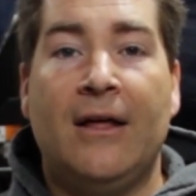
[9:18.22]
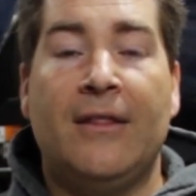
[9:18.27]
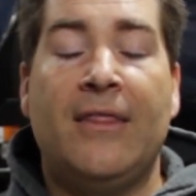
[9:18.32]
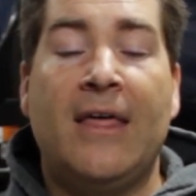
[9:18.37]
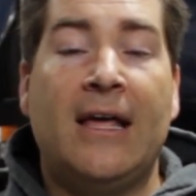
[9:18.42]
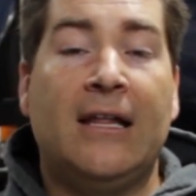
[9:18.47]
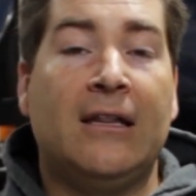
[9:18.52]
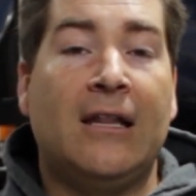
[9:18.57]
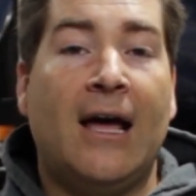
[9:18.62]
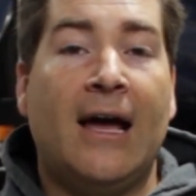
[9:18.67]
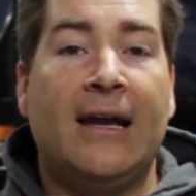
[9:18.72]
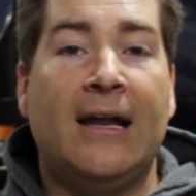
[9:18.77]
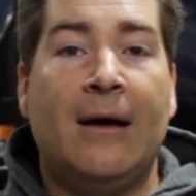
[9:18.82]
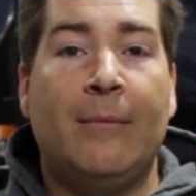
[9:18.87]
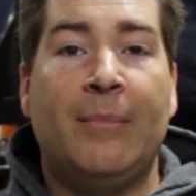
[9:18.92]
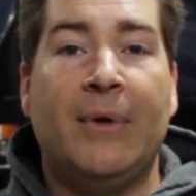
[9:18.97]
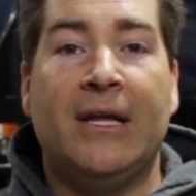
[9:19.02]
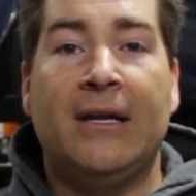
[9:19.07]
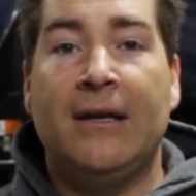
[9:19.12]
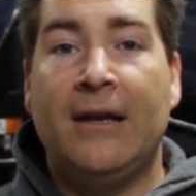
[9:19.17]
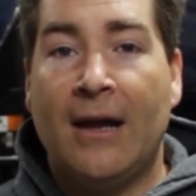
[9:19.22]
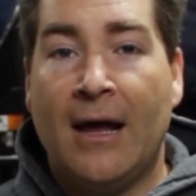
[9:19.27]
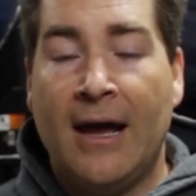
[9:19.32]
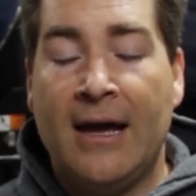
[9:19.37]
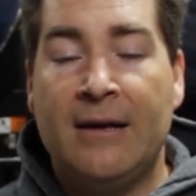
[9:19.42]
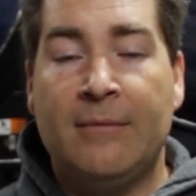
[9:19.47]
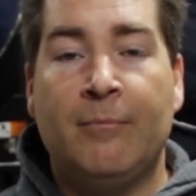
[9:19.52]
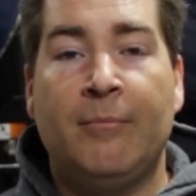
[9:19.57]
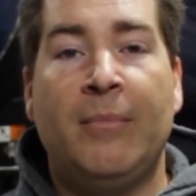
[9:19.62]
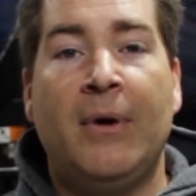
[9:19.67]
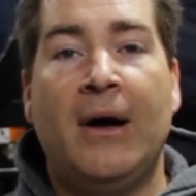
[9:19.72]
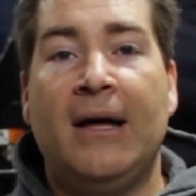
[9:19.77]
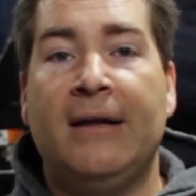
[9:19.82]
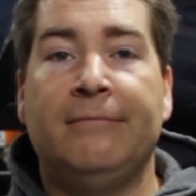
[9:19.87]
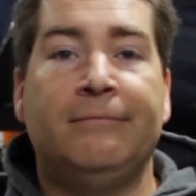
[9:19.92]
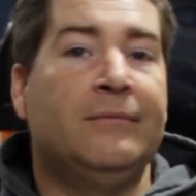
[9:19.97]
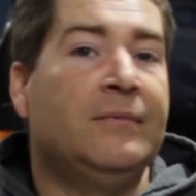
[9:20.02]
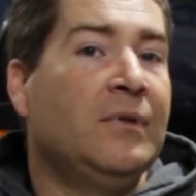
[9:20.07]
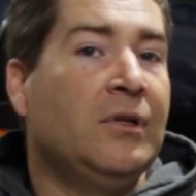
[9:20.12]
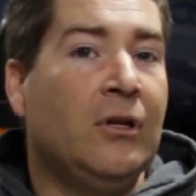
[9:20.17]
they light up at night,
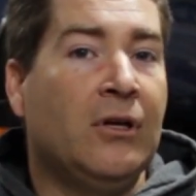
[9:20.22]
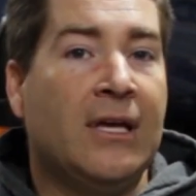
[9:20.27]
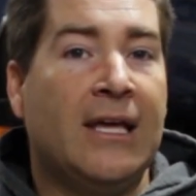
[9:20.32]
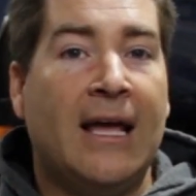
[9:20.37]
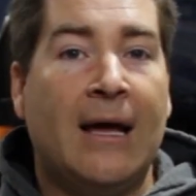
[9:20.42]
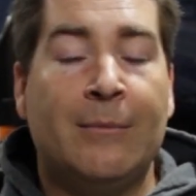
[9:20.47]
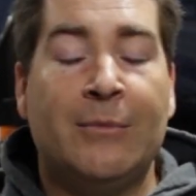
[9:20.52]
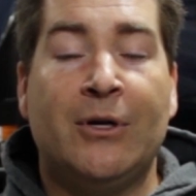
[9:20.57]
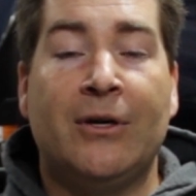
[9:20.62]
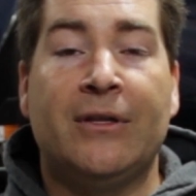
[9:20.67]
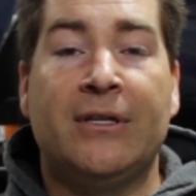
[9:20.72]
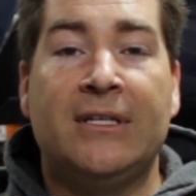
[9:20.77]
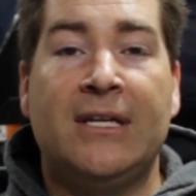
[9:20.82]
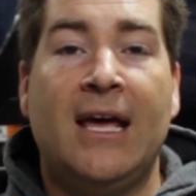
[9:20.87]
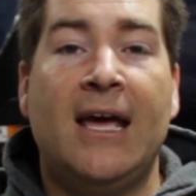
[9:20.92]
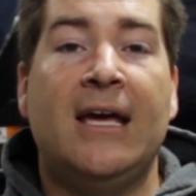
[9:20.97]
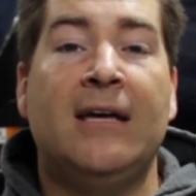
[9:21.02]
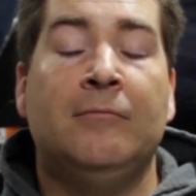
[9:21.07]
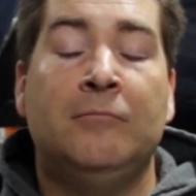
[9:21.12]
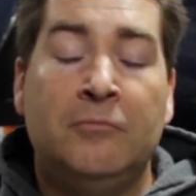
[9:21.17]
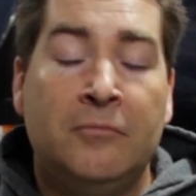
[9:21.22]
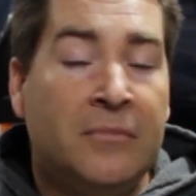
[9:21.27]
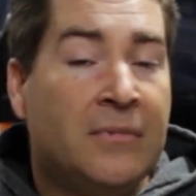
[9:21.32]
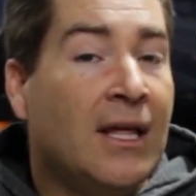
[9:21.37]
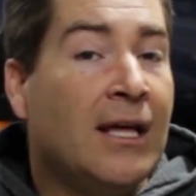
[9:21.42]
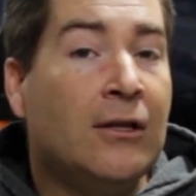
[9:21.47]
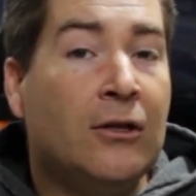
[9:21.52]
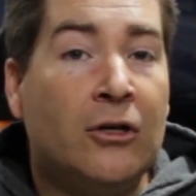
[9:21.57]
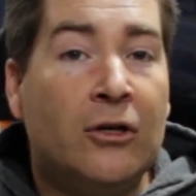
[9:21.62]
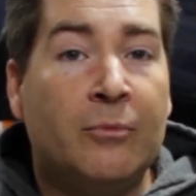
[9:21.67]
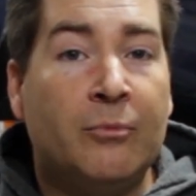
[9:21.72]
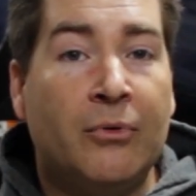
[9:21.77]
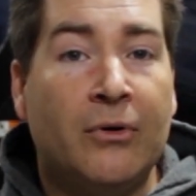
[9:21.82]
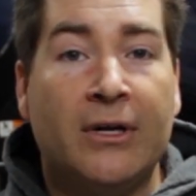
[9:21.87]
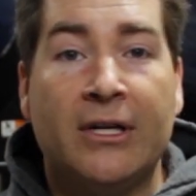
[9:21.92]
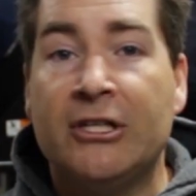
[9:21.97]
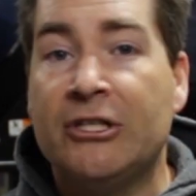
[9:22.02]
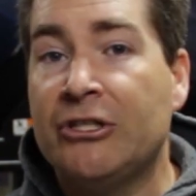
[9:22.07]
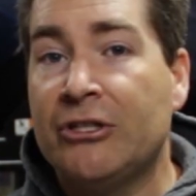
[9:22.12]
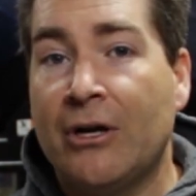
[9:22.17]
but looking at them during the day, they look
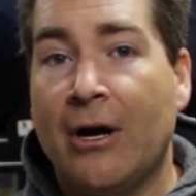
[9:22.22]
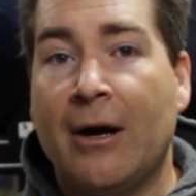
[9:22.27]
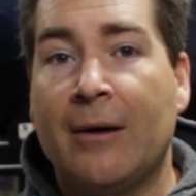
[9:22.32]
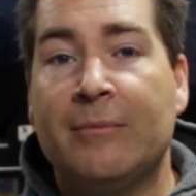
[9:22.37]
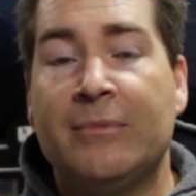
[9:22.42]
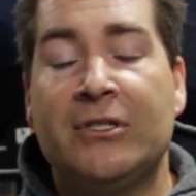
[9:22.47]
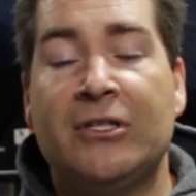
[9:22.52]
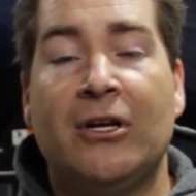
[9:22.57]
pretty sharp.